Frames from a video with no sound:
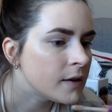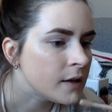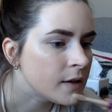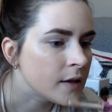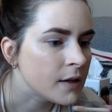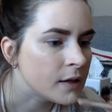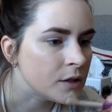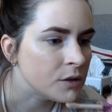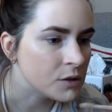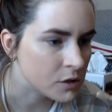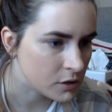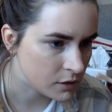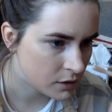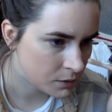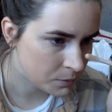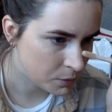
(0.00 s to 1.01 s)
And I
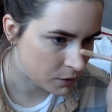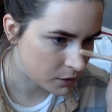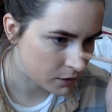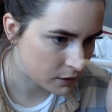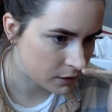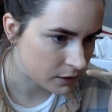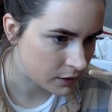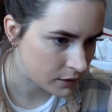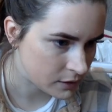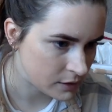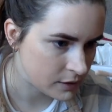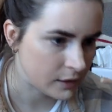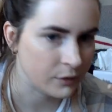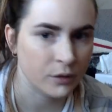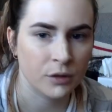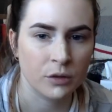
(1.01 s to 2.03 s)
usually put it like
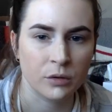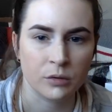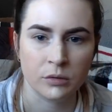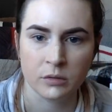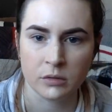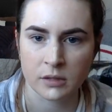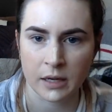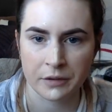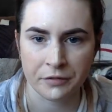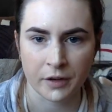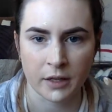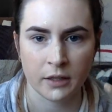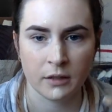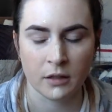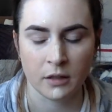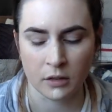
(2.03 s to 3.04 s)
down the nose. I
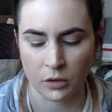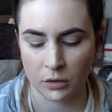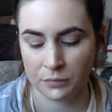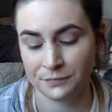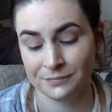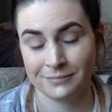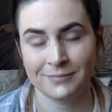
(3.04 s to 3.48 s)
find, oh,